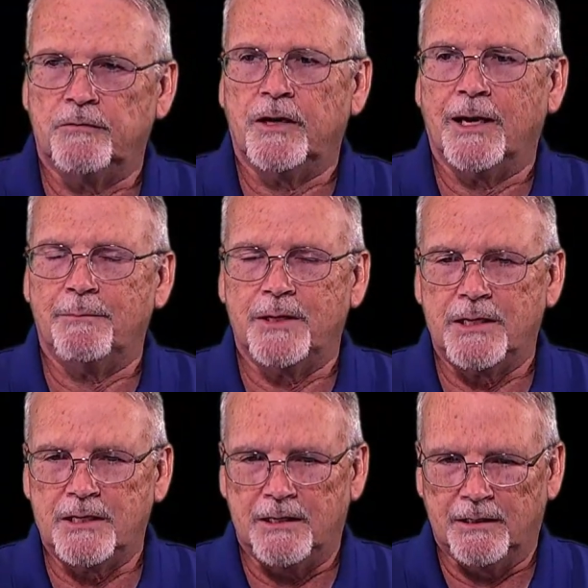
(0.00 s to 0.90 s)
you've got
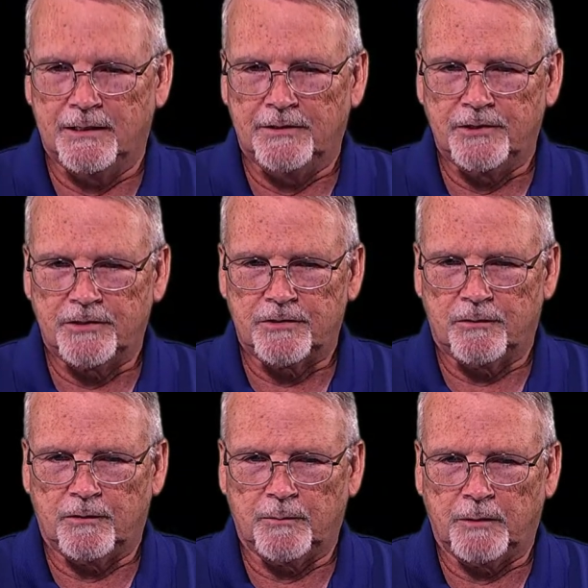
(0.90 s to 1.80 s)
me just
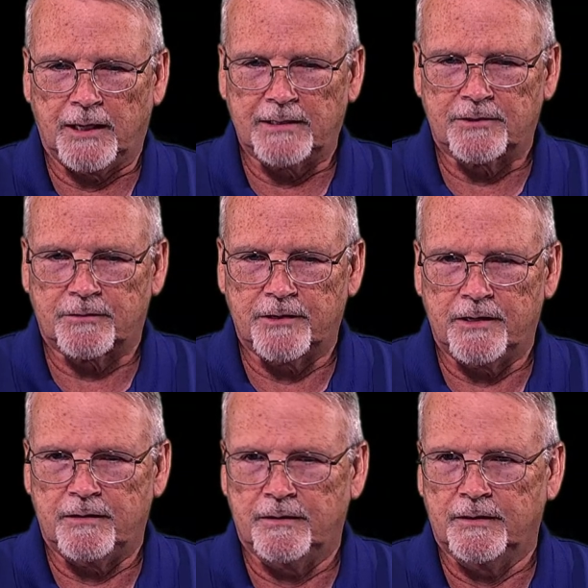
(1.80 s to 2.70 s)
on a black
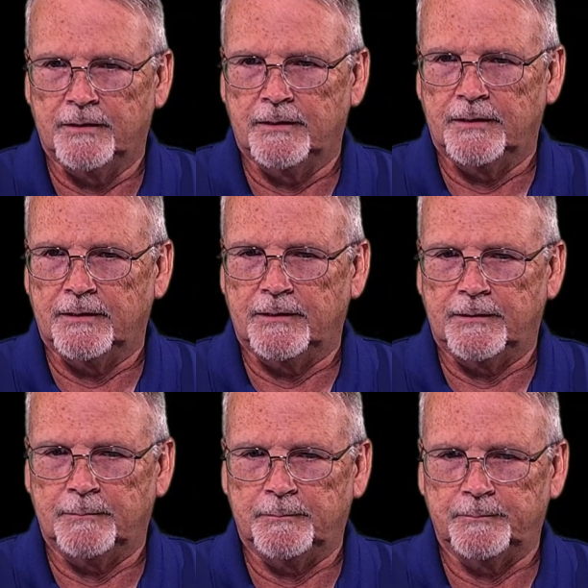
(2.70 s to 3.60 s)
screen.
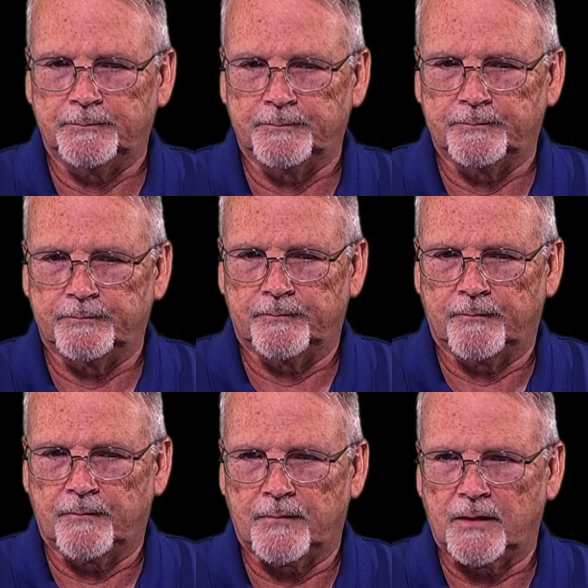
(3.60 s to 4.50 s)

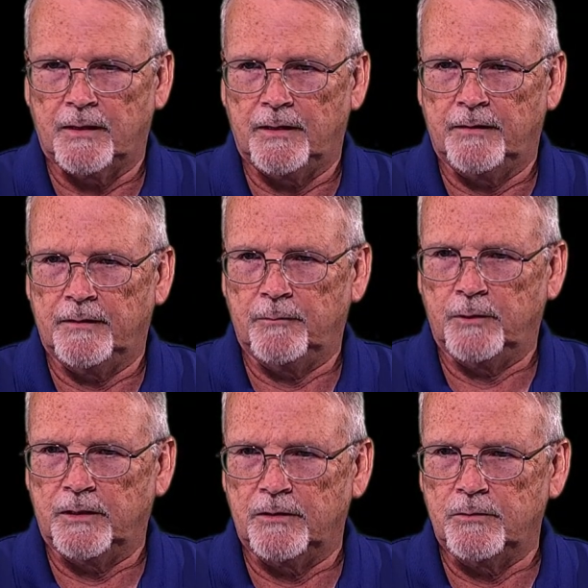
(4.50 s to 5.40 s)
And then
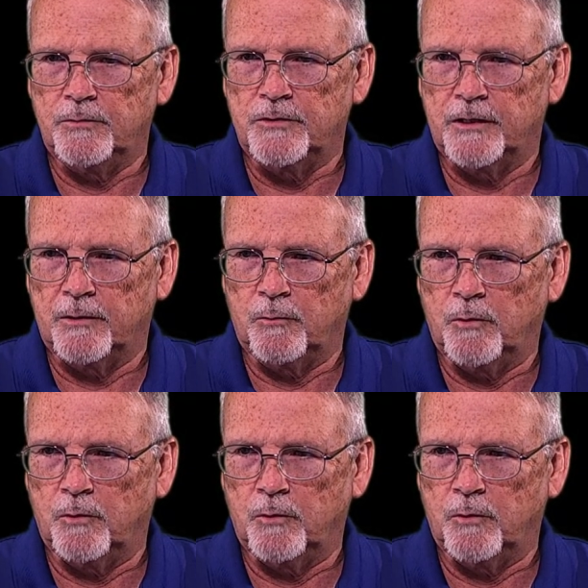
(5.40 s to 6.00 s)
we can do stinger